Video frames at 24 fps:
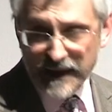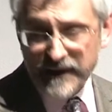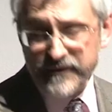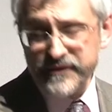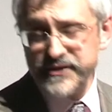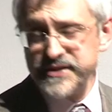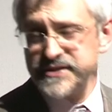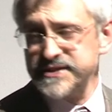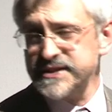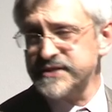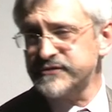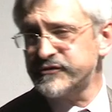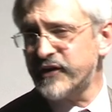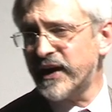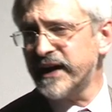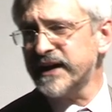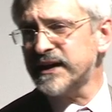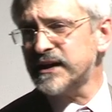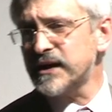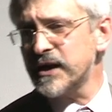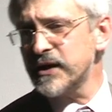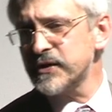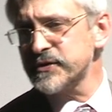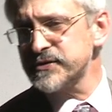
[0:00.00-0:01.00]
And this is
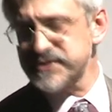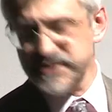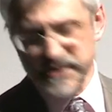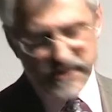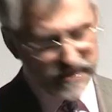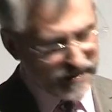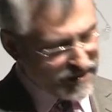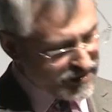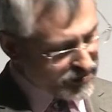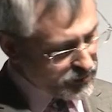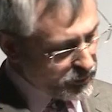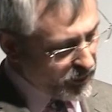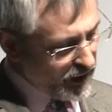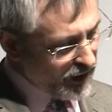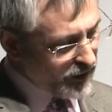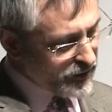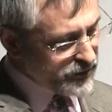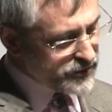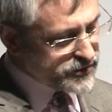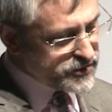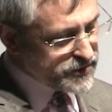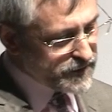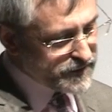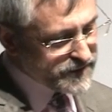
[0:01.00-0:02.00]
very close to
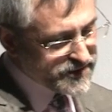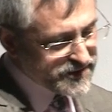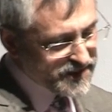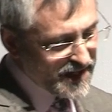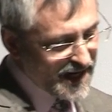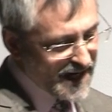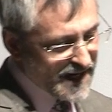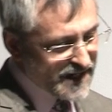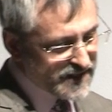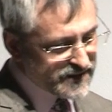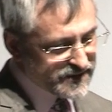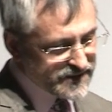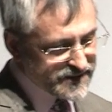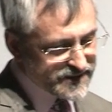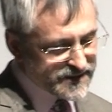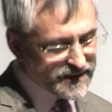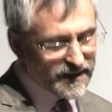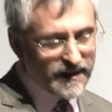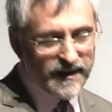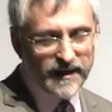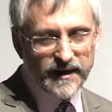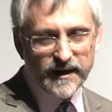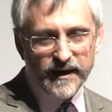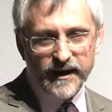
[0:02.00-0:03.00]
where Outram
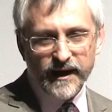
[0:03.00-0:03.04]
stands.